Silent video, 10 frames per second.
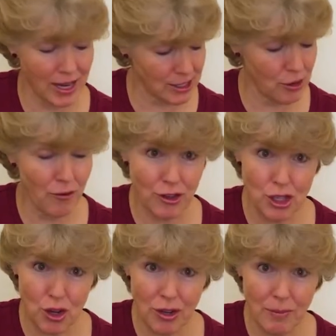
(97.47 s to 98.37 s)
So for
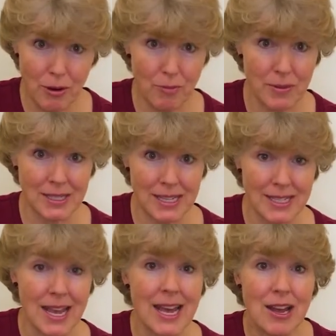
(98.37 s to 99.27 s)
tuning purposes,
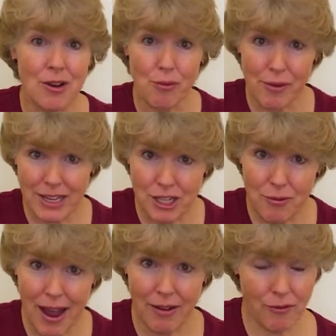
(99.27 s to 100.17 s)
reach
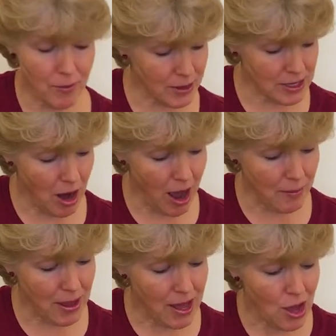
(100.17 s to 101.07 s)
around from the top,
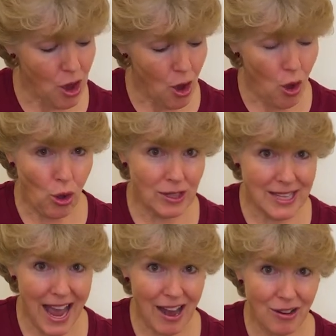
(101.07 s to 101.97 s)
hold
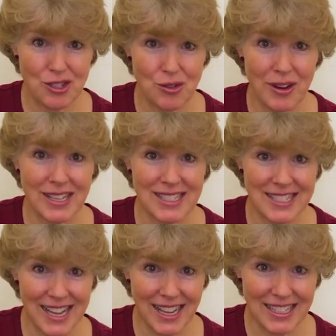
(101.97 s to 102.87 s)
down string
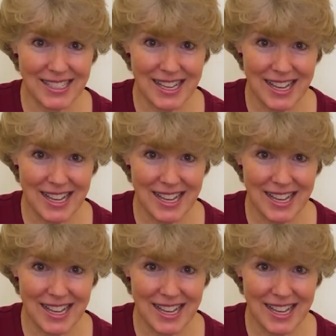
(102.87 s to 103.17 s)
6,